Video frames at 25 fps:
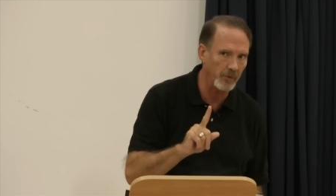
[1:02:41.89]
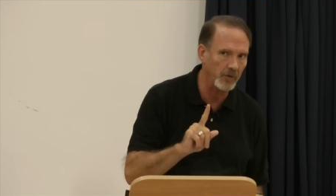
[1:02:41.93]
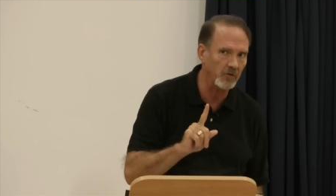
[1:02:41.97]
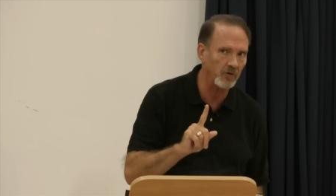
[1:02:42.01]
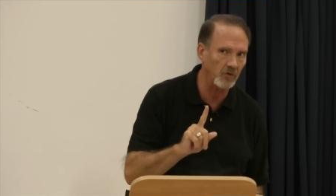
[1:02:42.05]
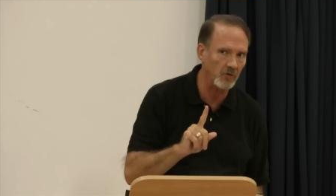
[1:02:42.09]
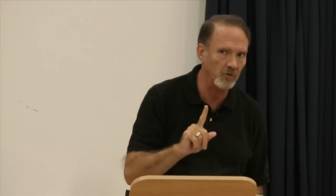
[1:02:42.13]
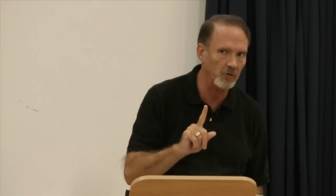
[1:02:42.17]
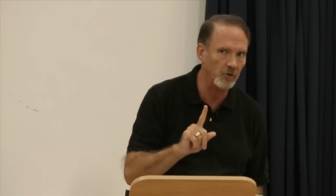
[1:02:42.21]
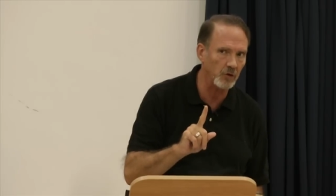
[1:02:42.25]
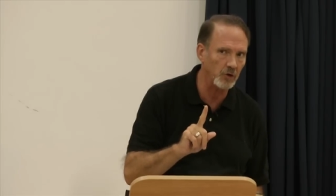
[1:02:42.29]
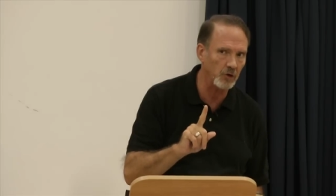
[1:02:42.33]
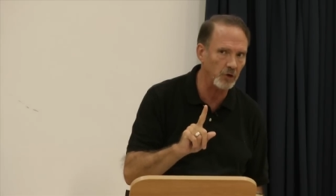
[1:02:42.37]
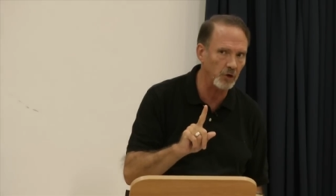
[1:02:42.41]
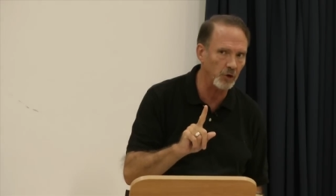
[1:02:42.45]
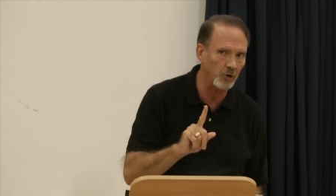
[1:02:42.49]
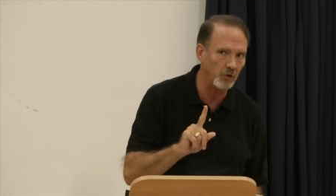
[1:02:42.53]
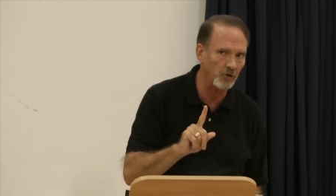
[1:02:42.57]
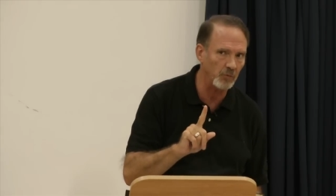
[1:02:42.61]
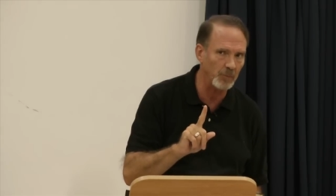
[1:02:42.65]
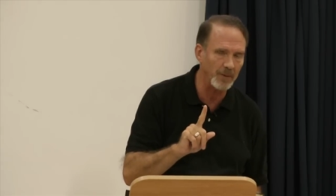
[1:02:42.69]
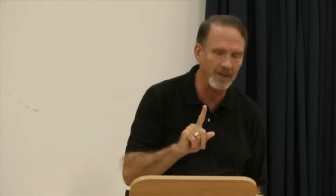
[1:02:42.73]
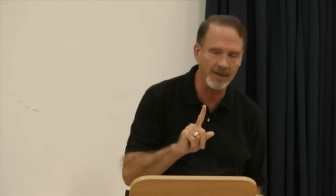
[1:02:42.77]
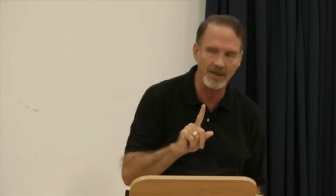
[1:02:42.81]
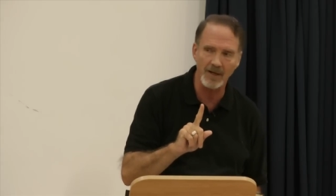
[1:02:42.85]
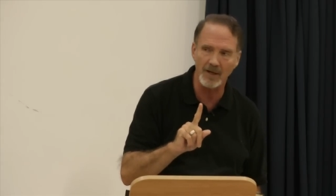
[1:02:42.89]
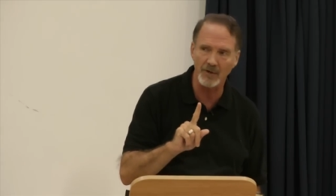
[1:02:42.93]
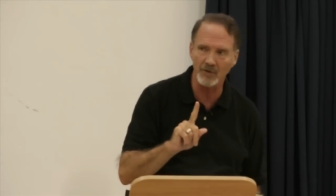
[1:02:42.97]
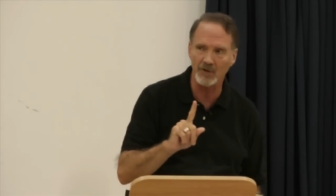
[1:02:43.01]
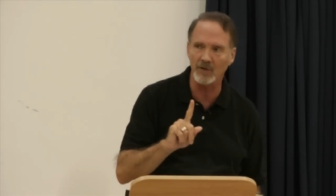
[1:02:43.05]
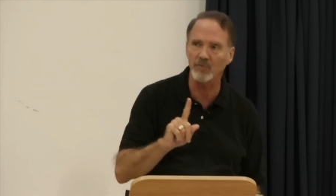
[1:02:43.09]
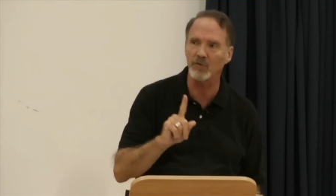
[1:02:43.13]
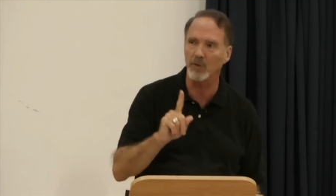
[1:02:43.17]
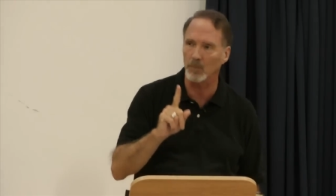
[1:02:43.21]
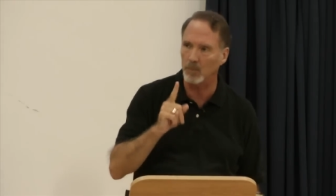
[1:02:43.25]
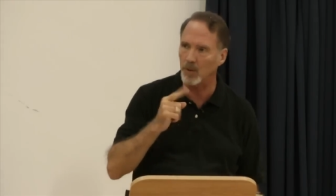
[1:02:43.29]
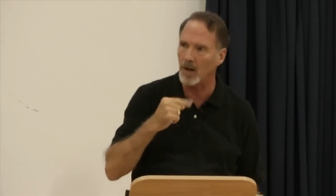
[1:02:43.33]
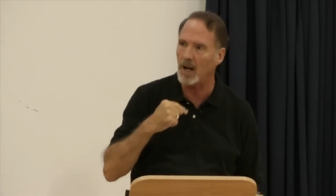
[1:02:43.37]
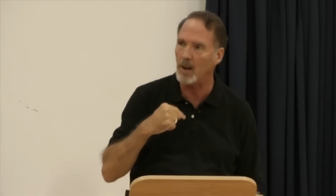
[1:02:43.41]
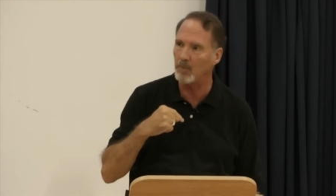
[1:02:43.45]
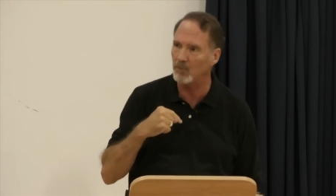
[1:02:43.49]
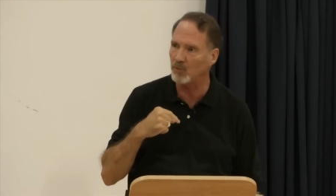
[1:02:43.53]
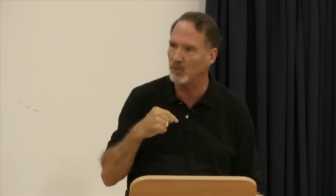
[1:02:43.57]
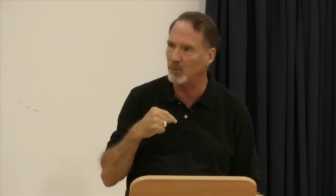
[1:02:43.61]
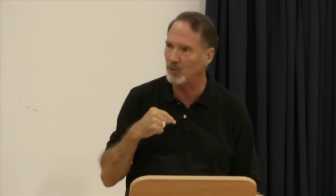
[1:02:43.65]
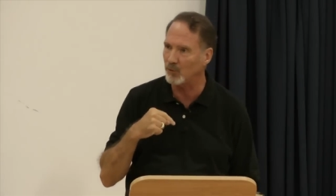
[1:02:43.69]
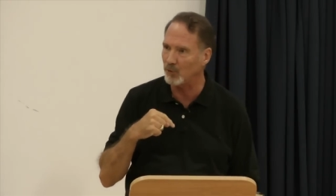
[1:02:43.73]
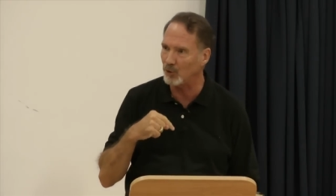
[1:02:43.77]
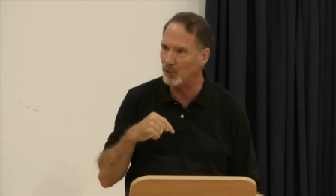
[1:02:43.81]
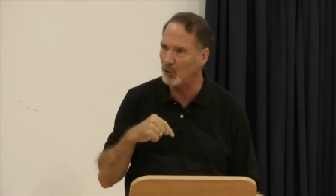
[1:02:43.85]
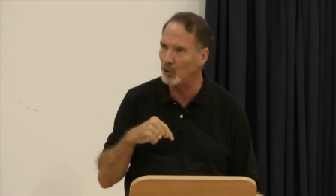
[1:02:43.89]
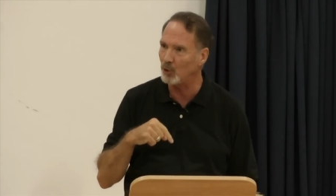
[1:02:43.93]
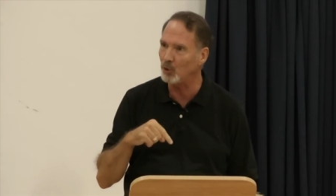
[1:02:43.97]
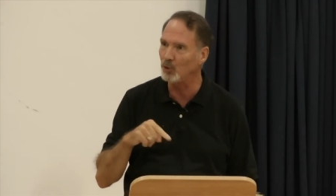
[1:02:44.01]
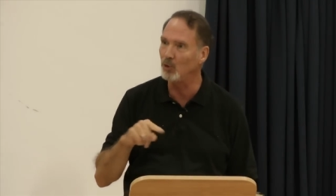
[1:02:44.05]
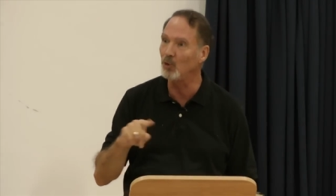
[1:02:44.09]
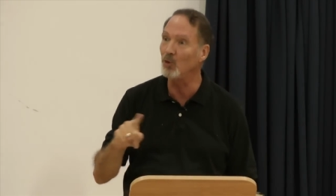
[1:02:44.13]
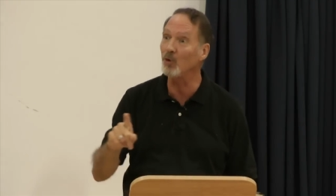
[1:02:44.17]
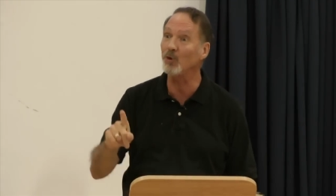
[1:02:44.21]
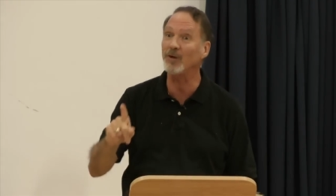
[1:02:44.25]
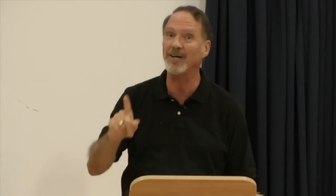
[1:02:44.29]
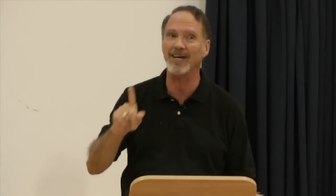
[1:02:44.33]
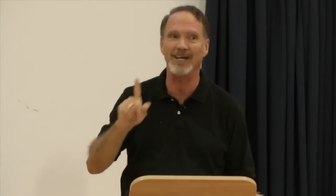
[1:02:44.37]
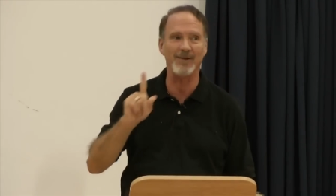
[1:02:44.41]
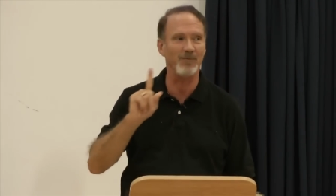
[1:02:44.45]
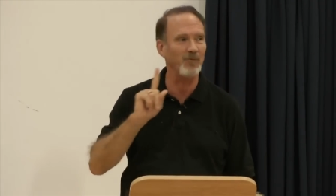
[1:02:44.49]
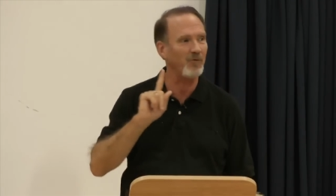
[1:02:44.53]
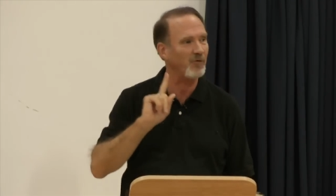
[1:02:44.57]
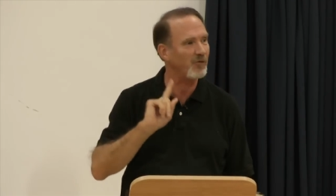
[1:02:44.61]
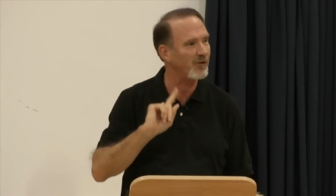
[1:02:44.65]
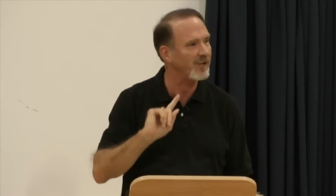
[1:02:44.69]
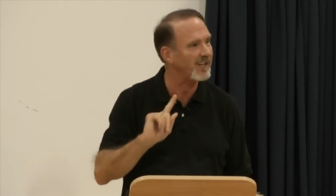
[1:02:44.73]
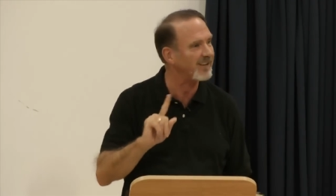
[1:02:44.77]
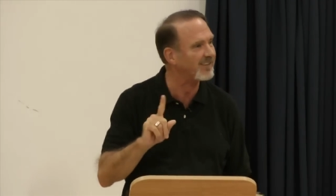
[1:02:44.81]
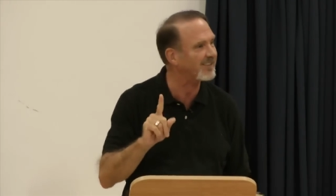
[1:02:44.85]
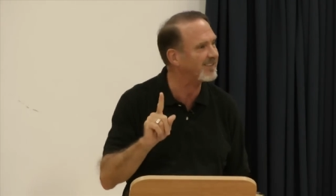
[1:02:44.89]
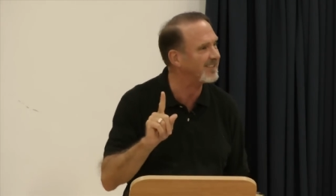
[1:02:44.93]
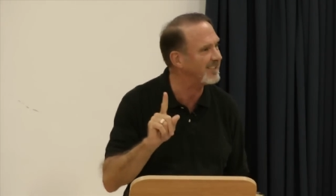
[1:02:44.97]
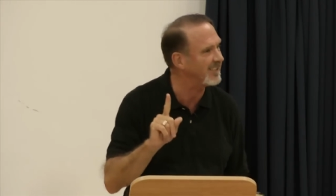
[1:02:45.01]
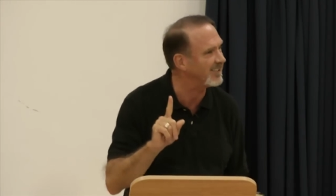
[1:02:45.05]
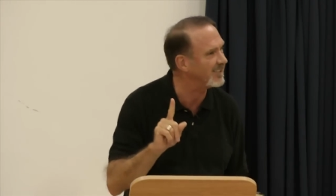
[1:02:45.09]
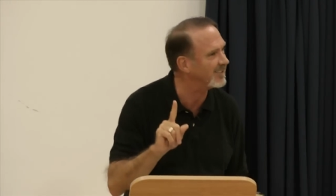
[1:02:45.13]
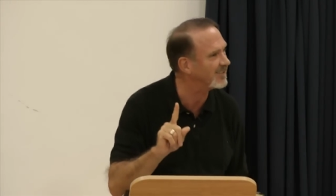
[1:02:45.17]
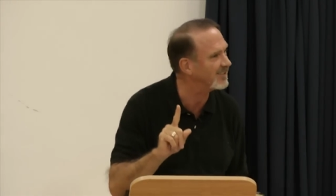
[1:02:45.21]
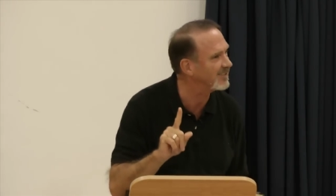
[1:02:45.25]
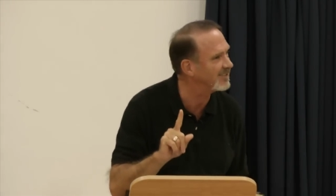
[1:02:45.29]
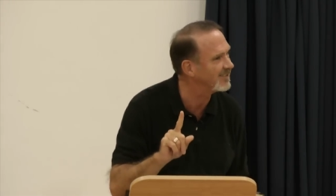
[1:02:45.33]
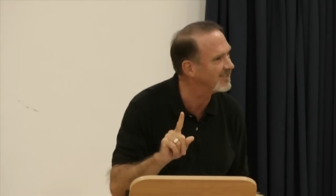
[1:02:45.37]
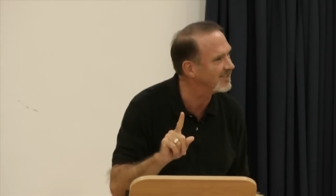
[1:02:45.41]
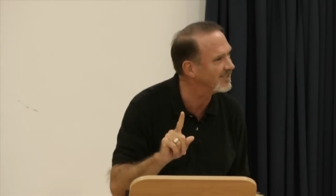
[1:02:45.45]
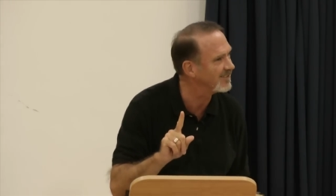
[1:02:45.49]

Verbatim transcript: this is good news because if the problem's with you, you can fix it.